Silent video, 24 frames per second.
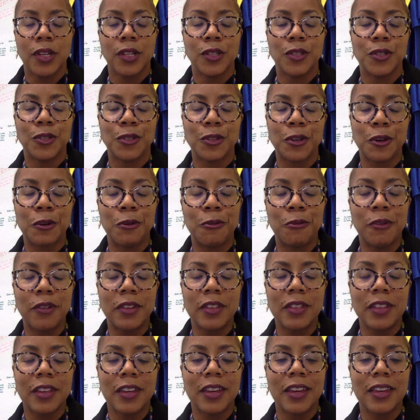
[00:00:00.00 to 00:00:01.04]
So one of
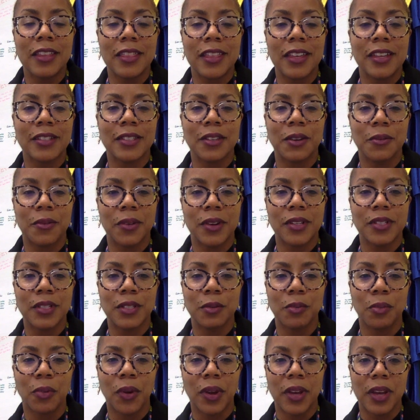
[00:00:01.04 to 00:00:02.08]
the key things I wanted to
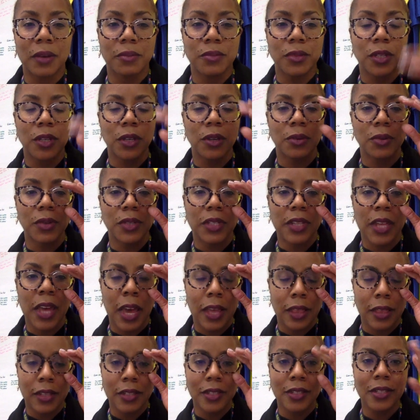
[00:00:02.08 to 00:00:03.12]
bring up to you is
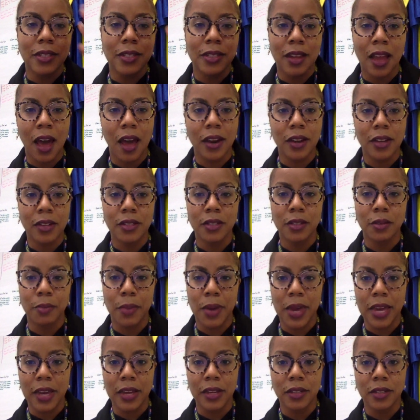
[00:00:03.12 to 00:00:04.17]
that this is not a
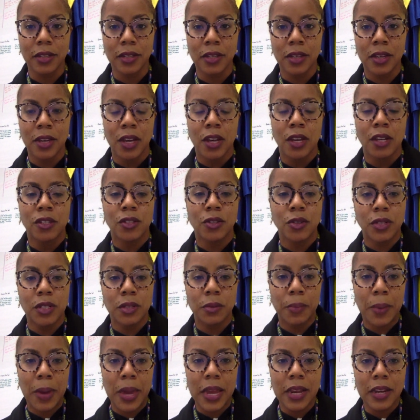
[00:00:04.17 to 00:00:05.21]
debate. So
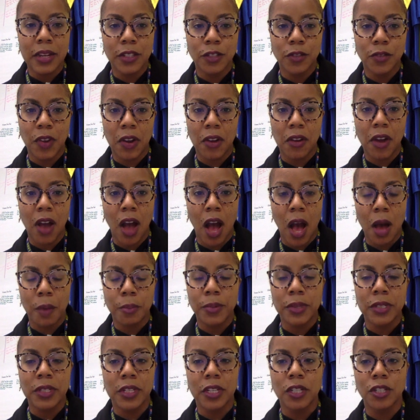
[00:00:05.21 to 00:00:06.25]
debate is very
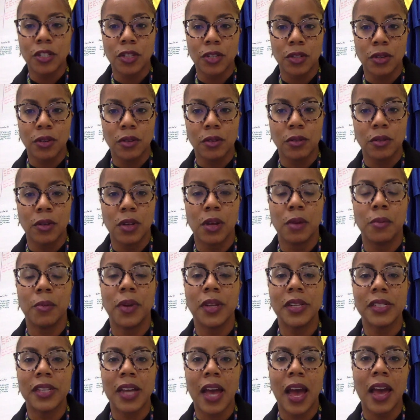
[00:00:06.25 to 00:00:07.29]
oppositional,
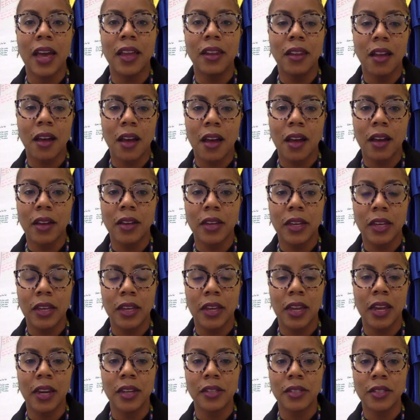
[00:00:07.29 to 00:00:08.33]
but dialogue
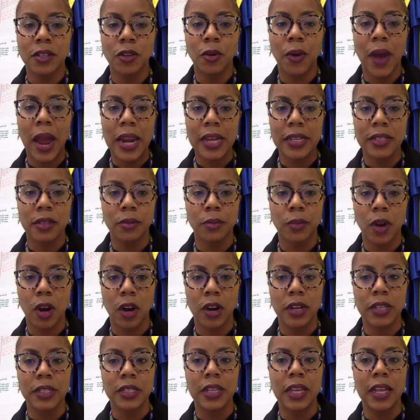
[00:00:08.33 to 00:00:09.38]
in a Socratic
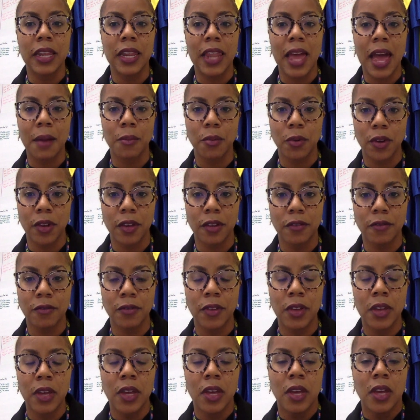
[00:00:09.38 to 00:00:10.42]
seminar is collaborative.
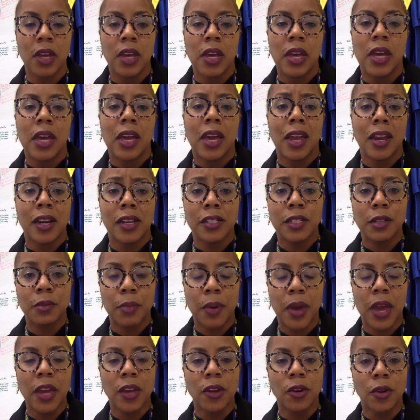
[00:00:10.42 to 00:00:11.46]
In a
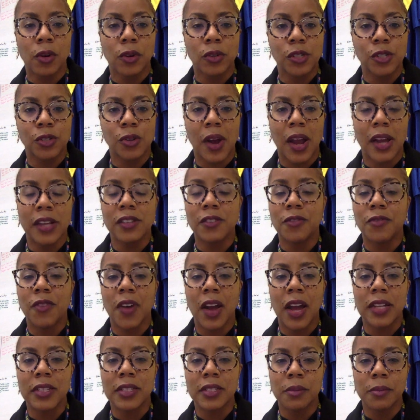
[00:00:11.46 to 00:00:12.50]
debate, you're trying to
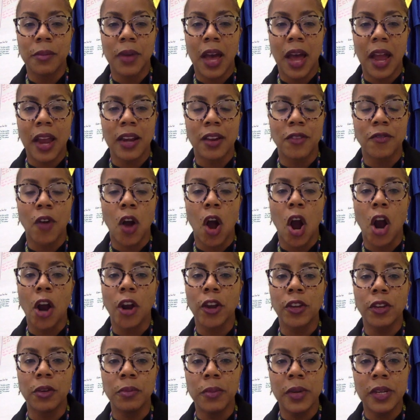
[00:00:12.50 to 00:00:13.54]
find some kind of
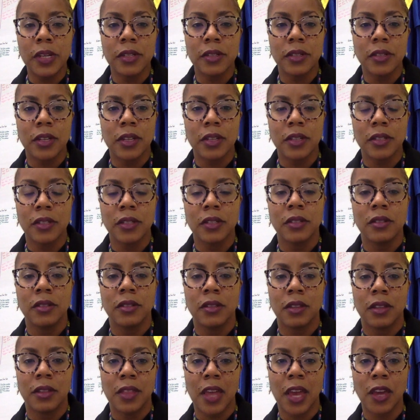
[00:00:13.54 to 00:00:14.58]
argument
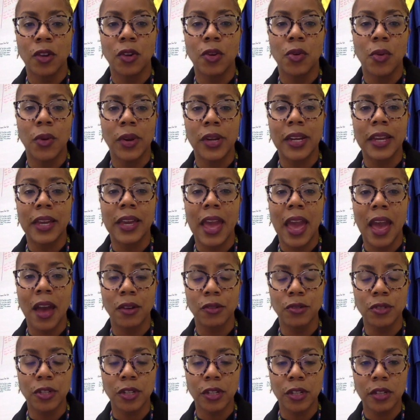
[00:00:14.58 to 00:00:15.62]
that you're going to
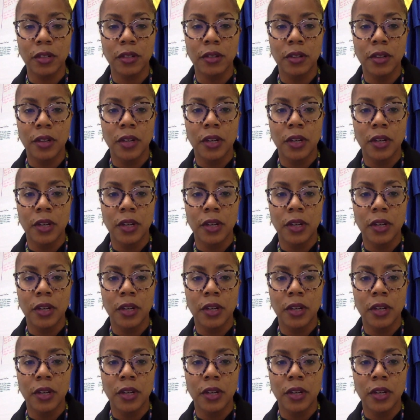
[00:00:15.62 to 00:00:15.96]
counter,